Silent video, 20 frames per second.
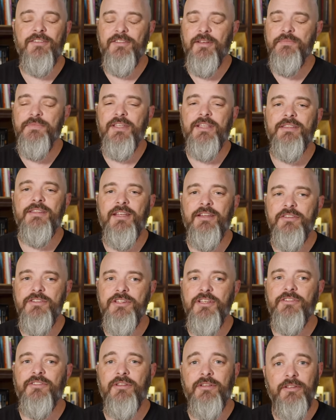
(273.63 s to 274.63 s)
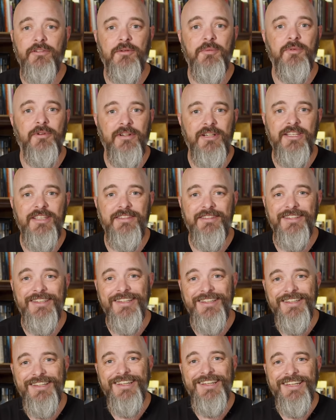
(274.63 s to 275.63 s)
something that is just a little more
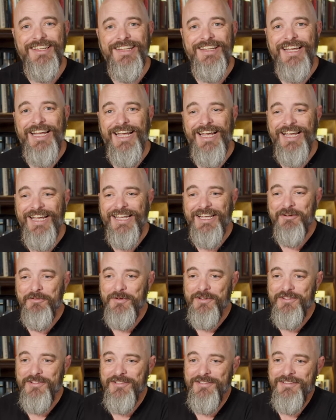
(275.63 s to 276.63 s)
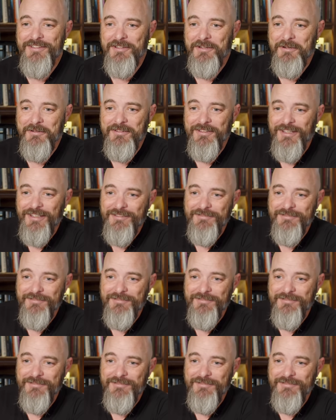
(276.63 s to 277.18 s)
easy, uh, which, you know,